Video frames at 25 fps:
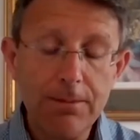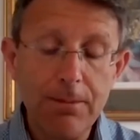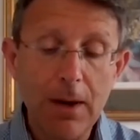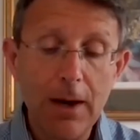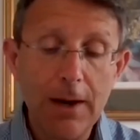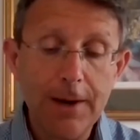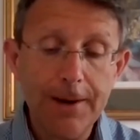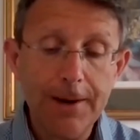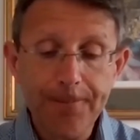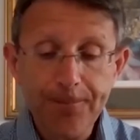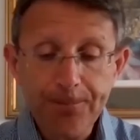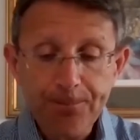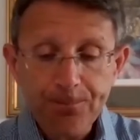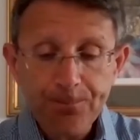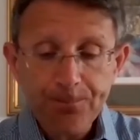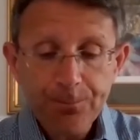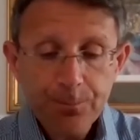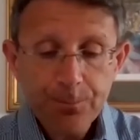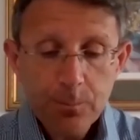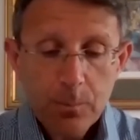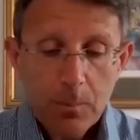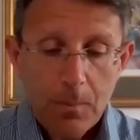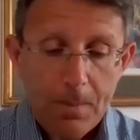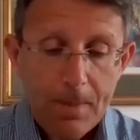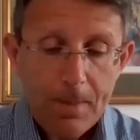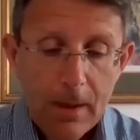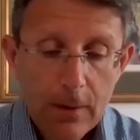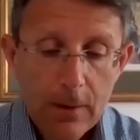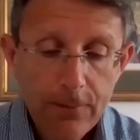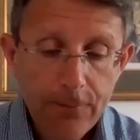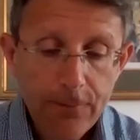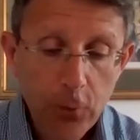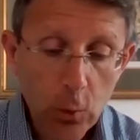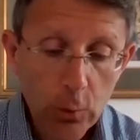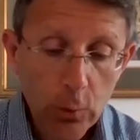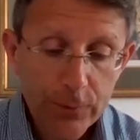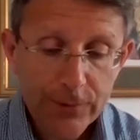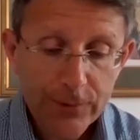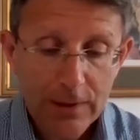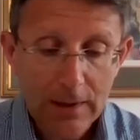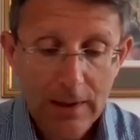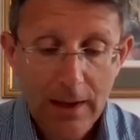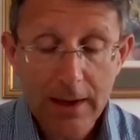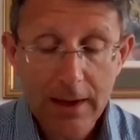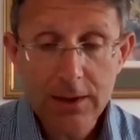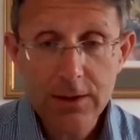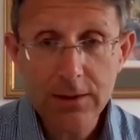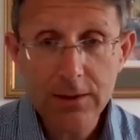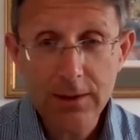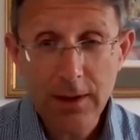of my four
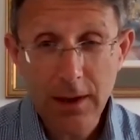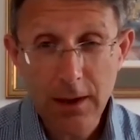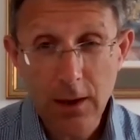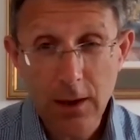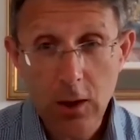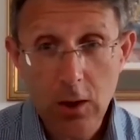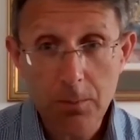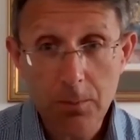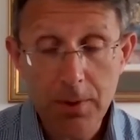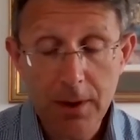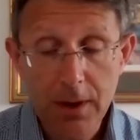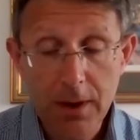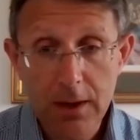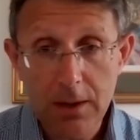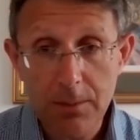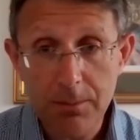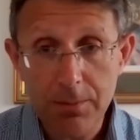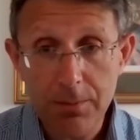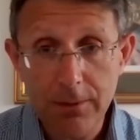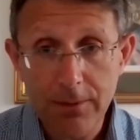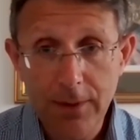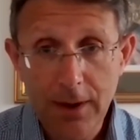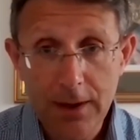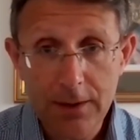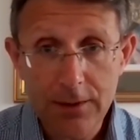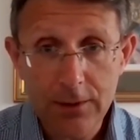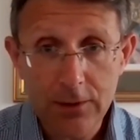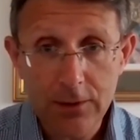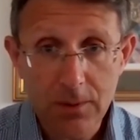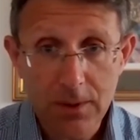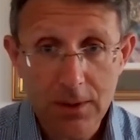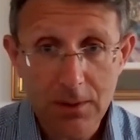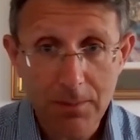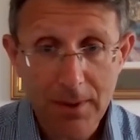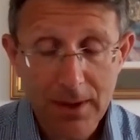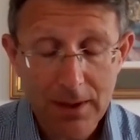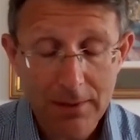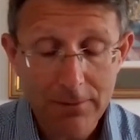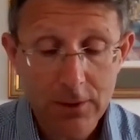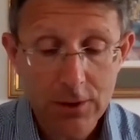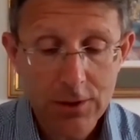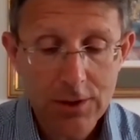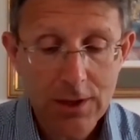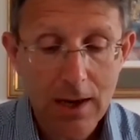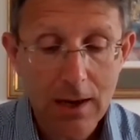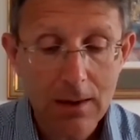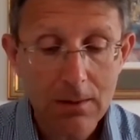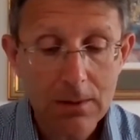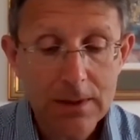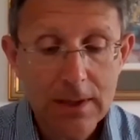selections that I hope are going to provide us with a bit of a
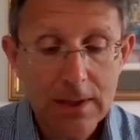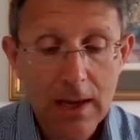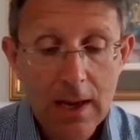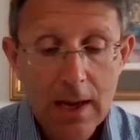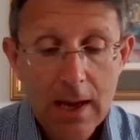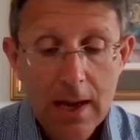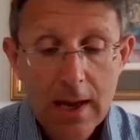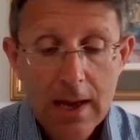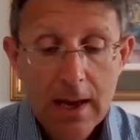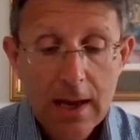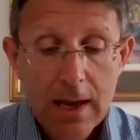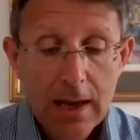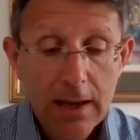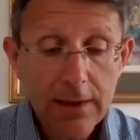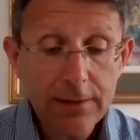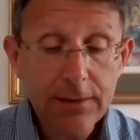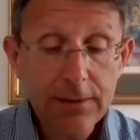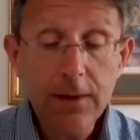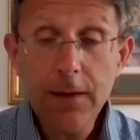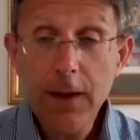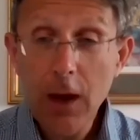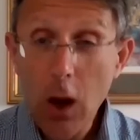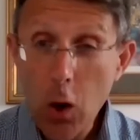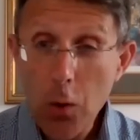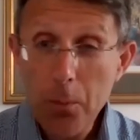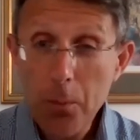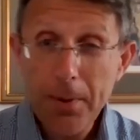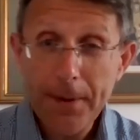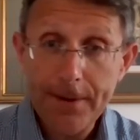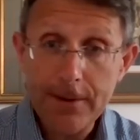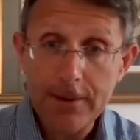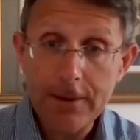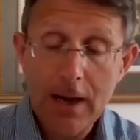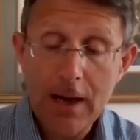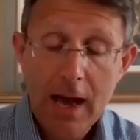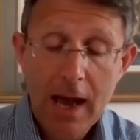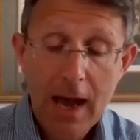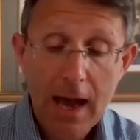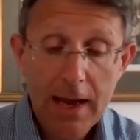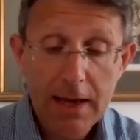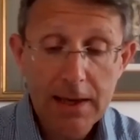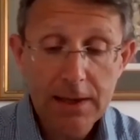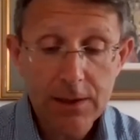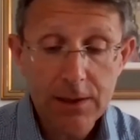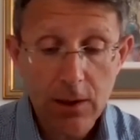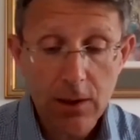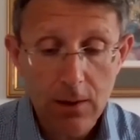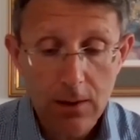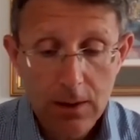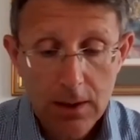shout is in the opener at
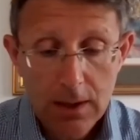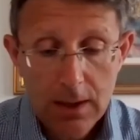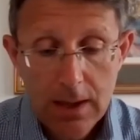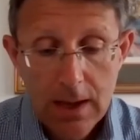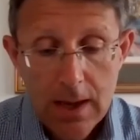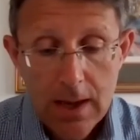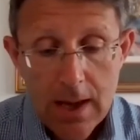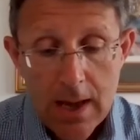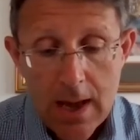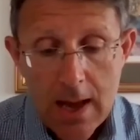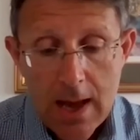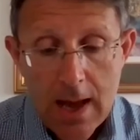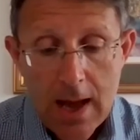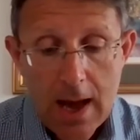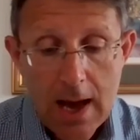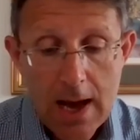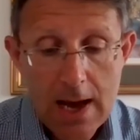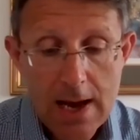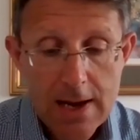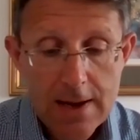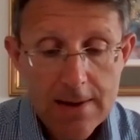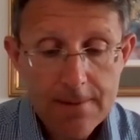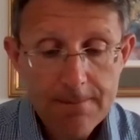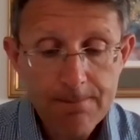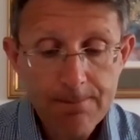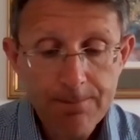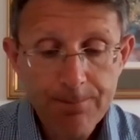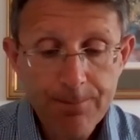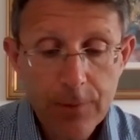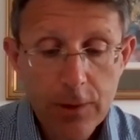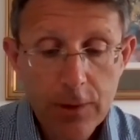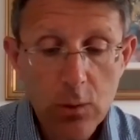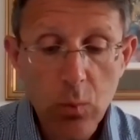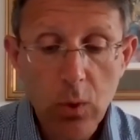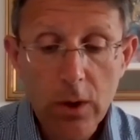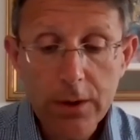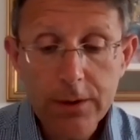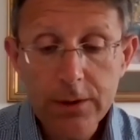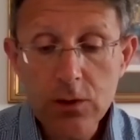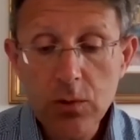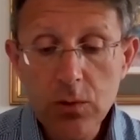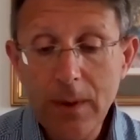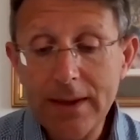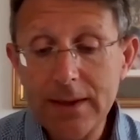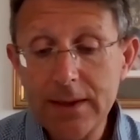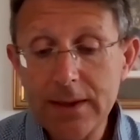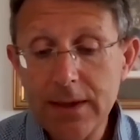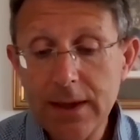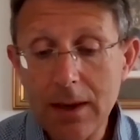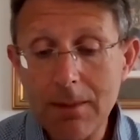Haydock, the
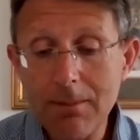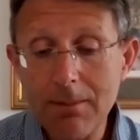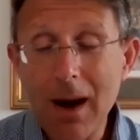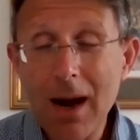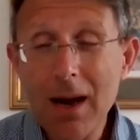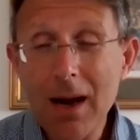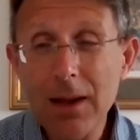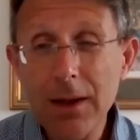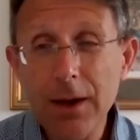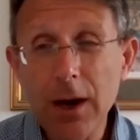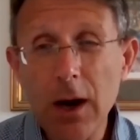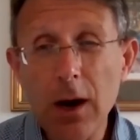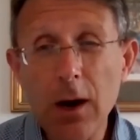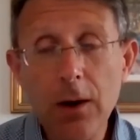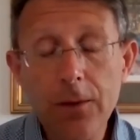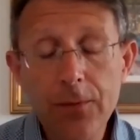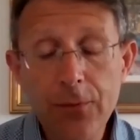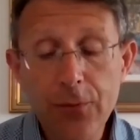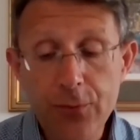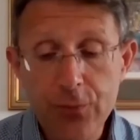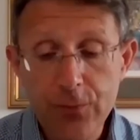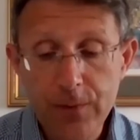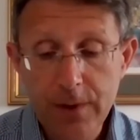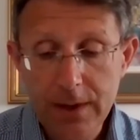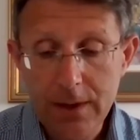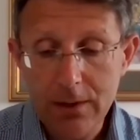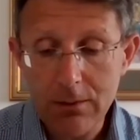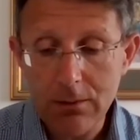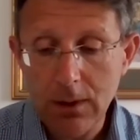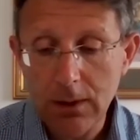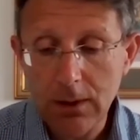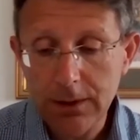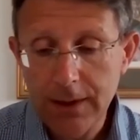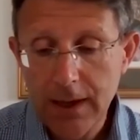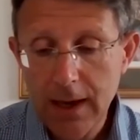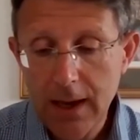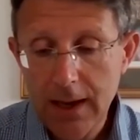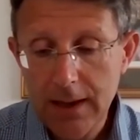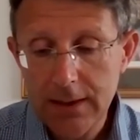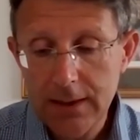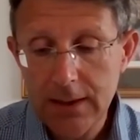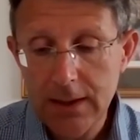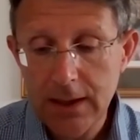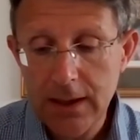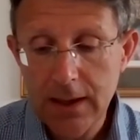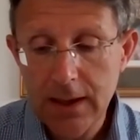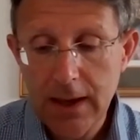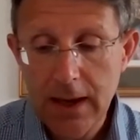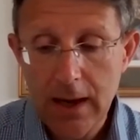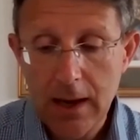120, a mile and a half, three-year-old
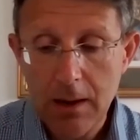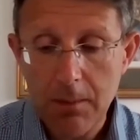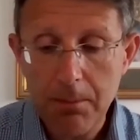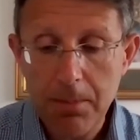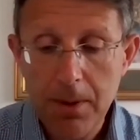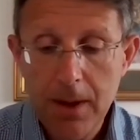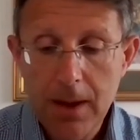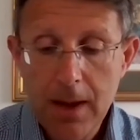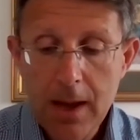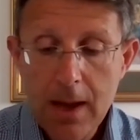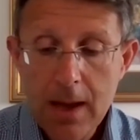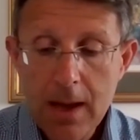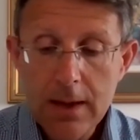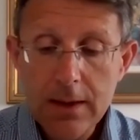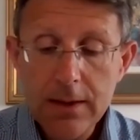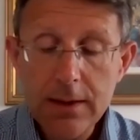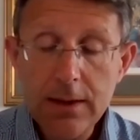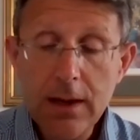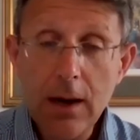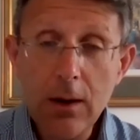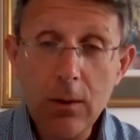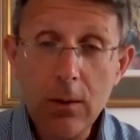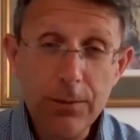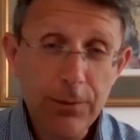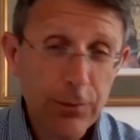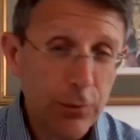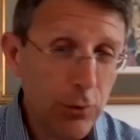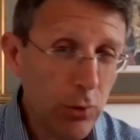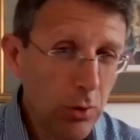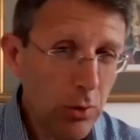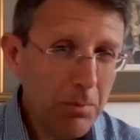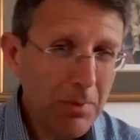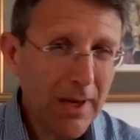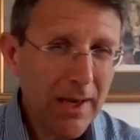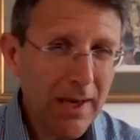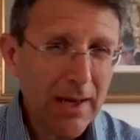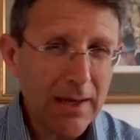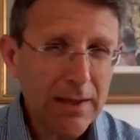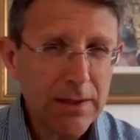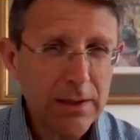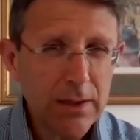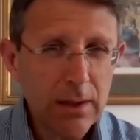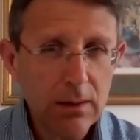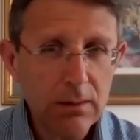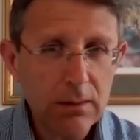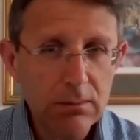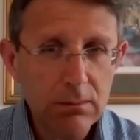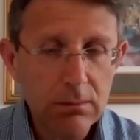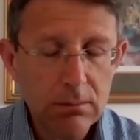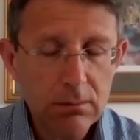handicap. Now, normally I
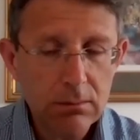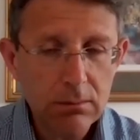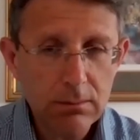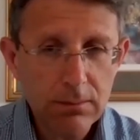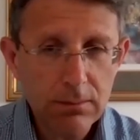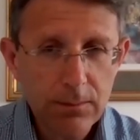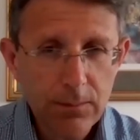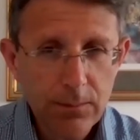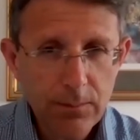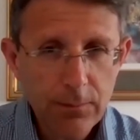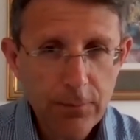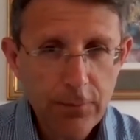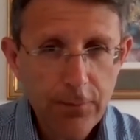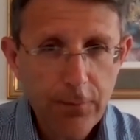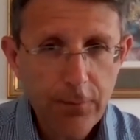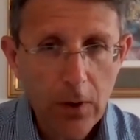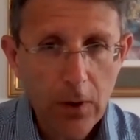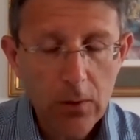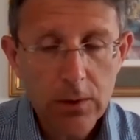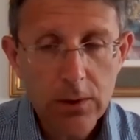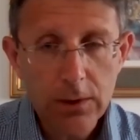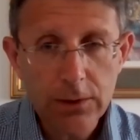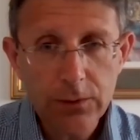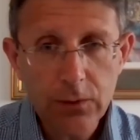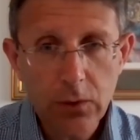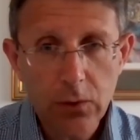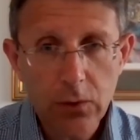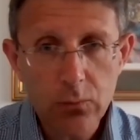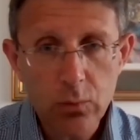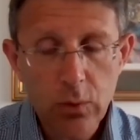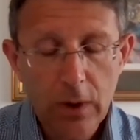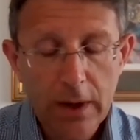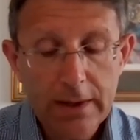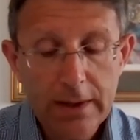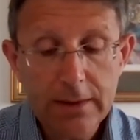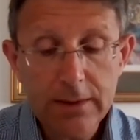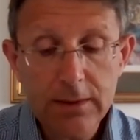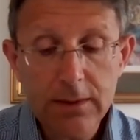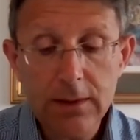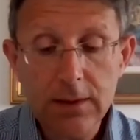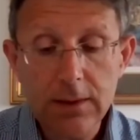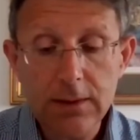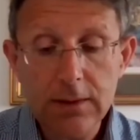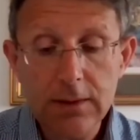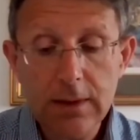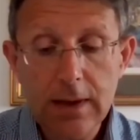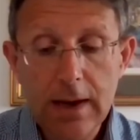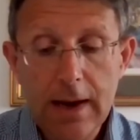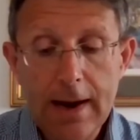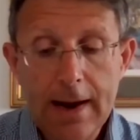don't focus on
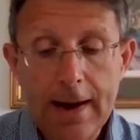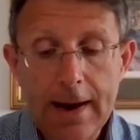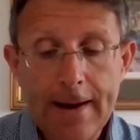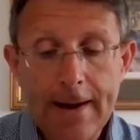races